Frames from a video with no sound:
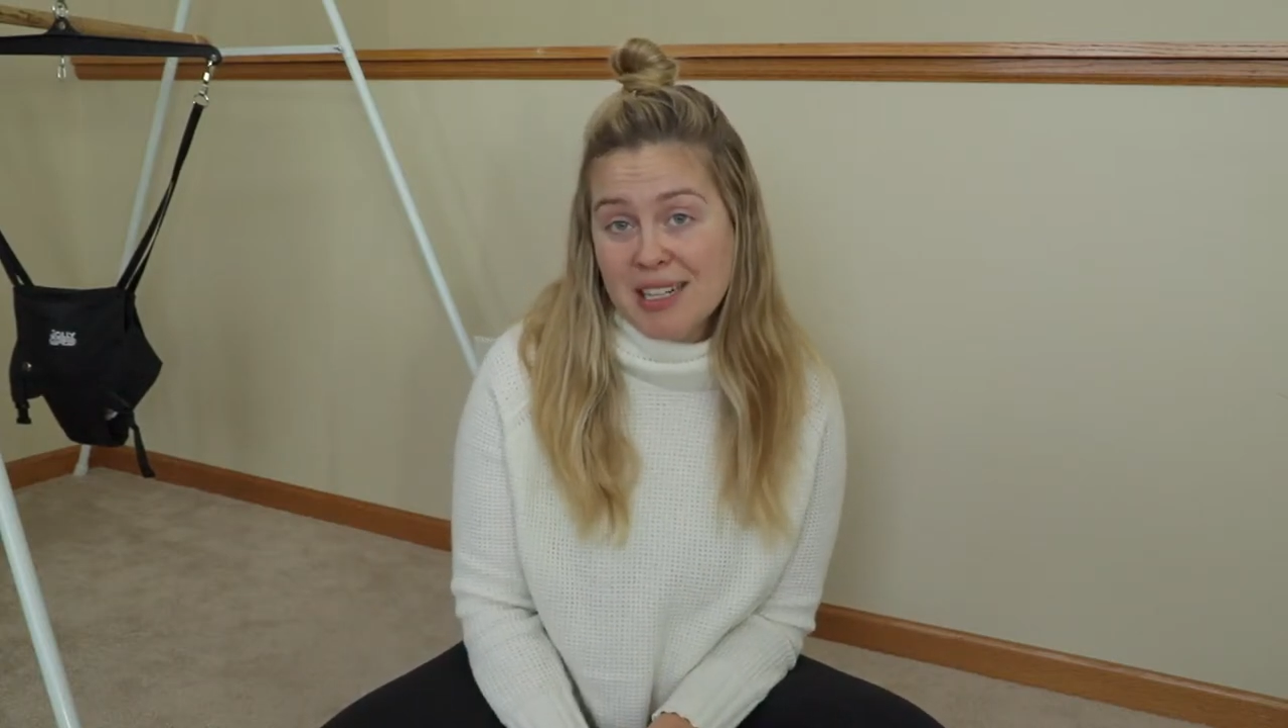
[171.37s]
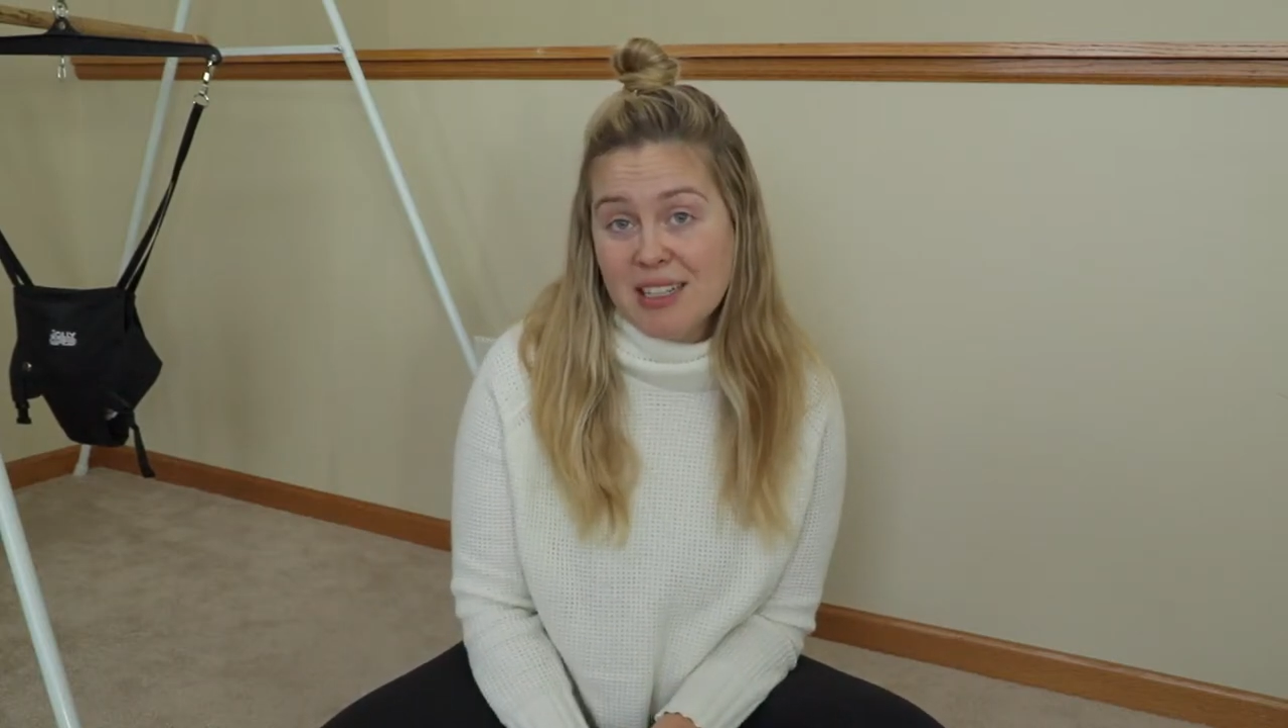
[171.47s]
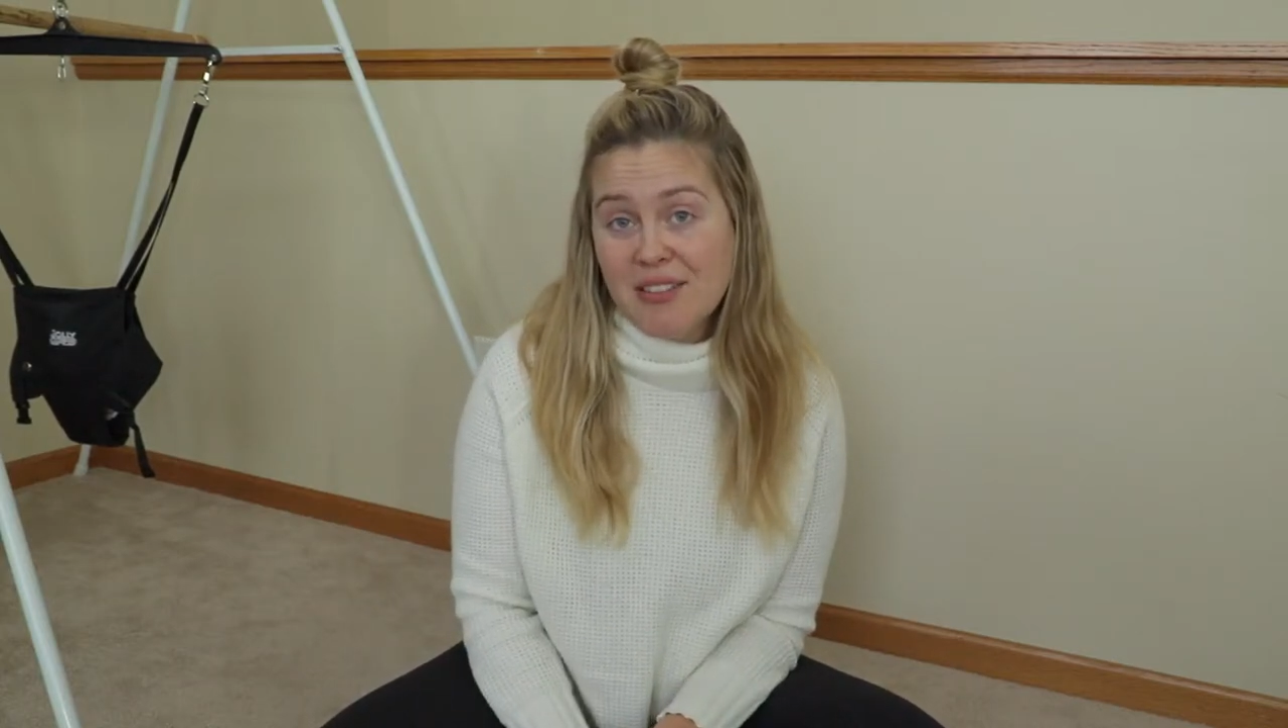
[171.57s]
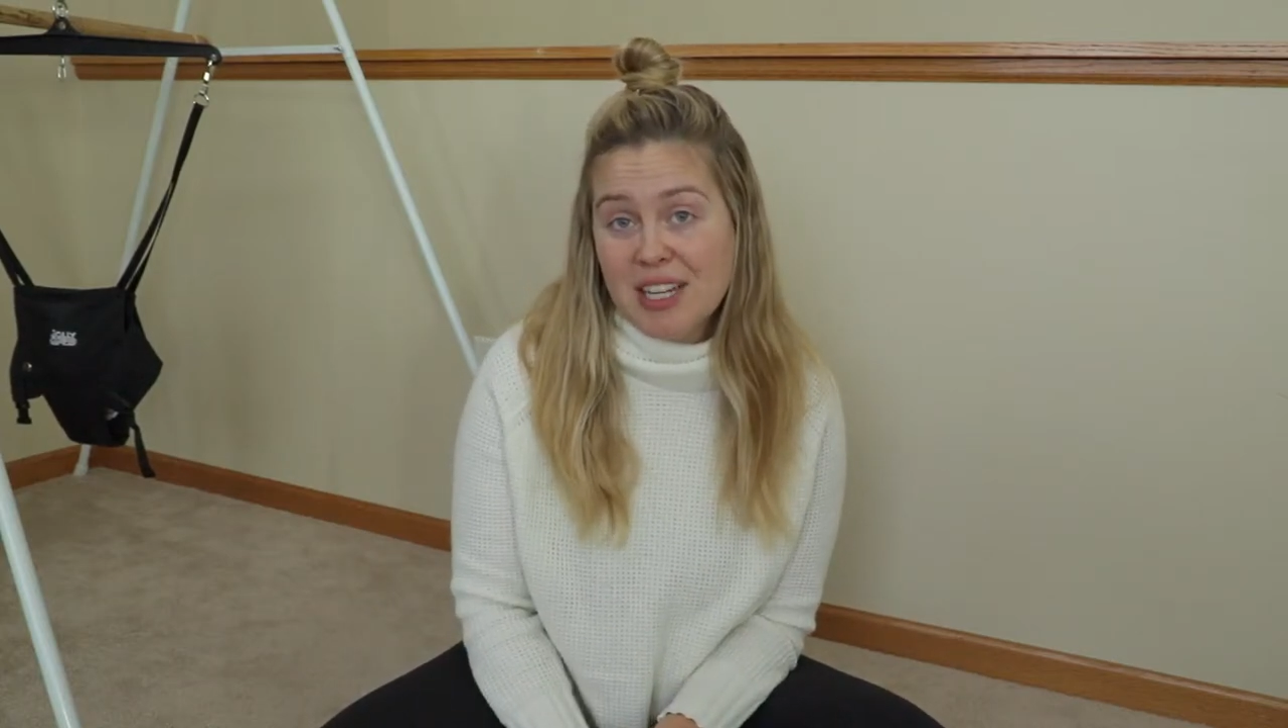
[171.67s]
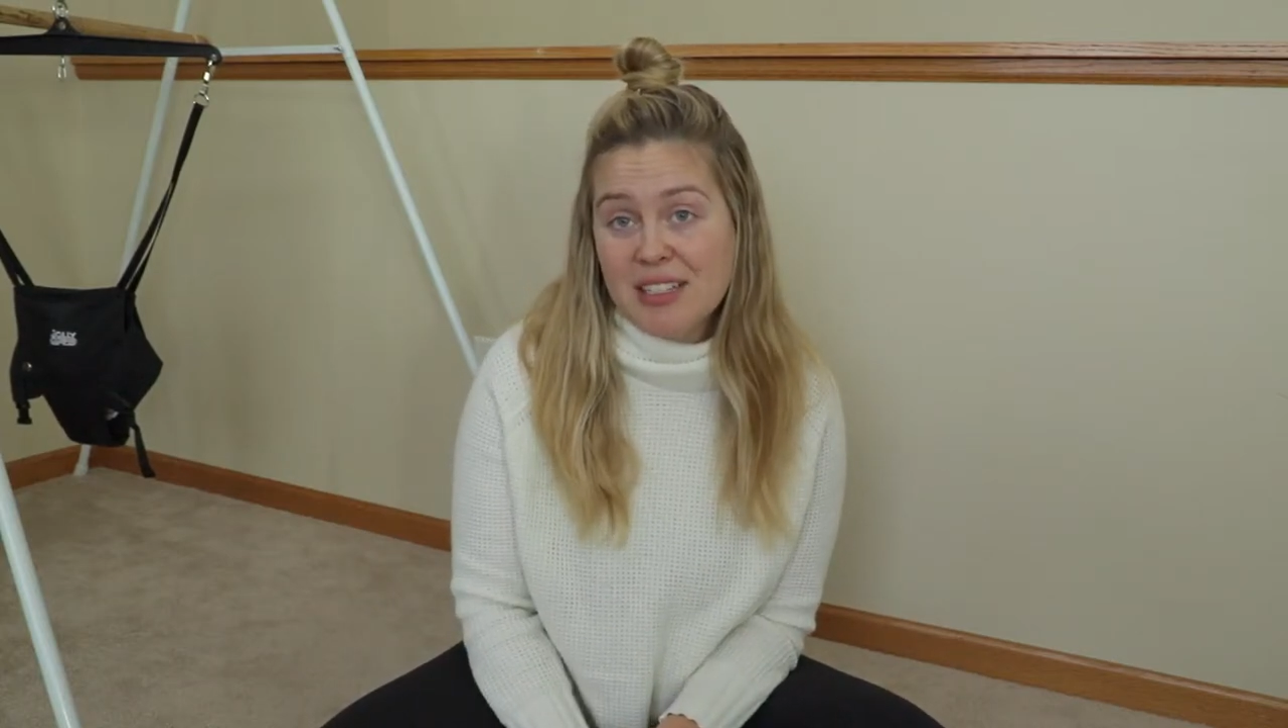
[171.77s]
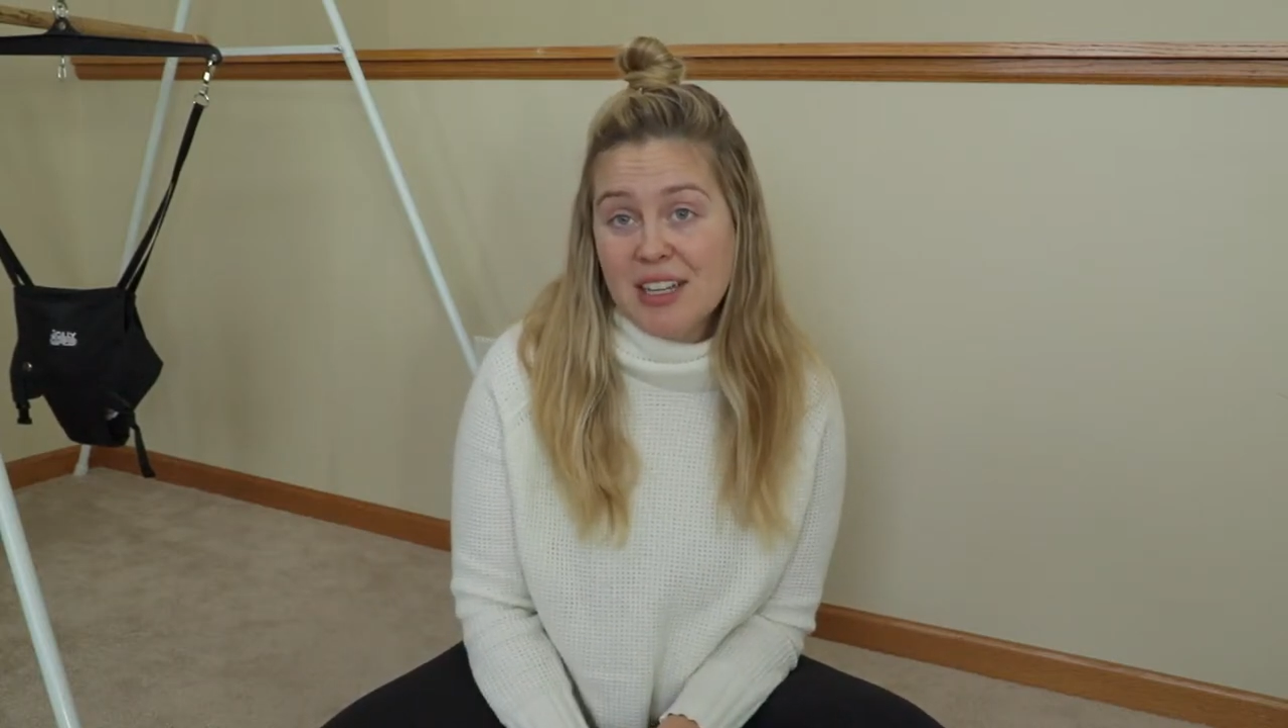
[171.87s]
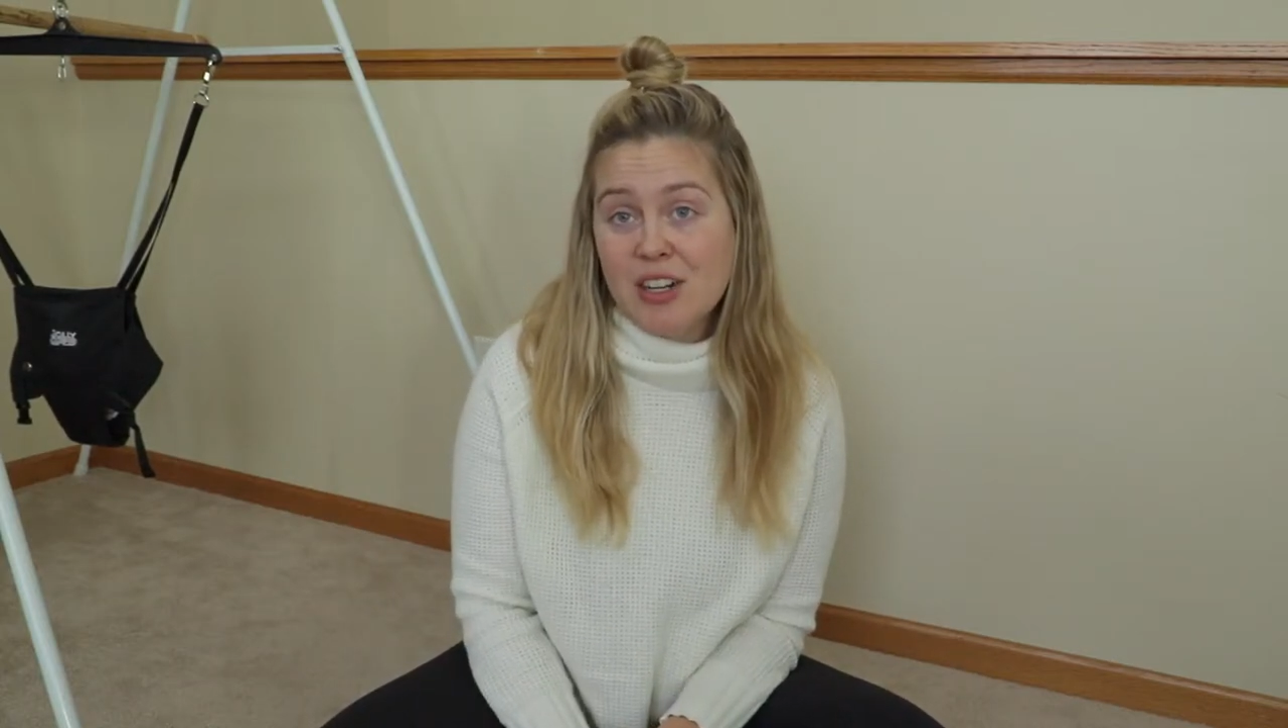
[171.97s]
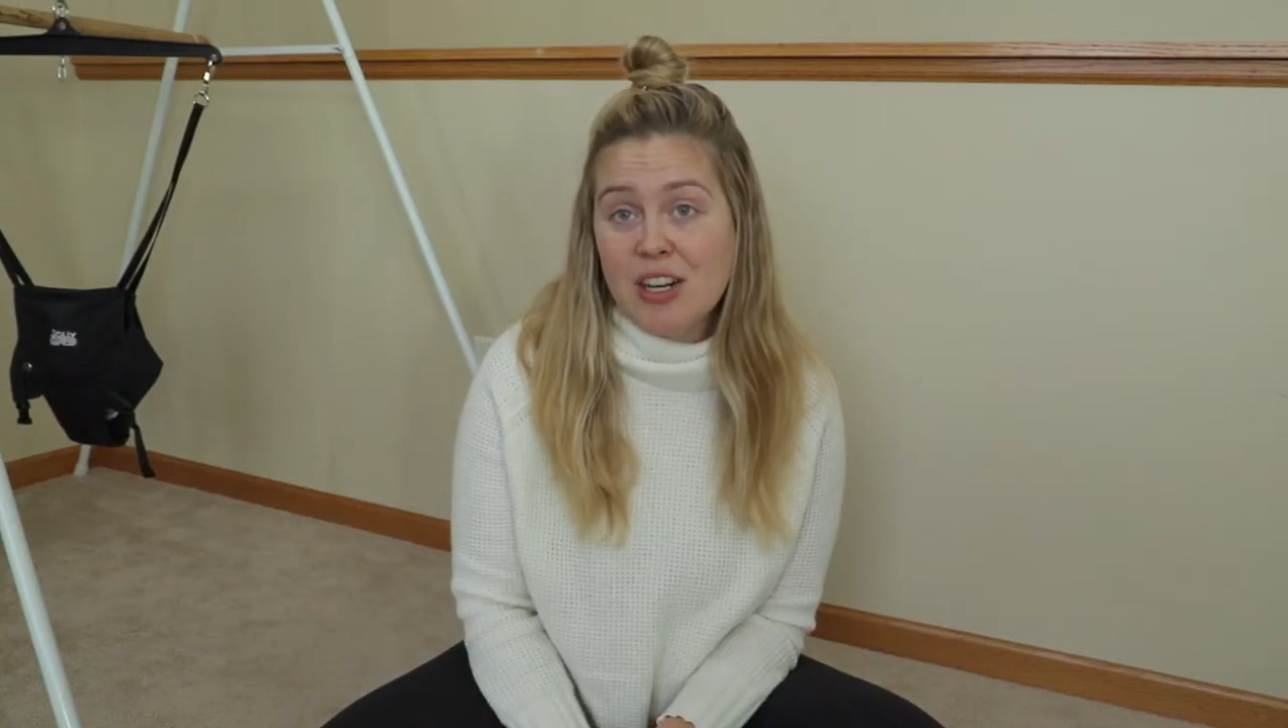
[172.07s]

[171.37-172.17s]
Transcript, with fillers: activity center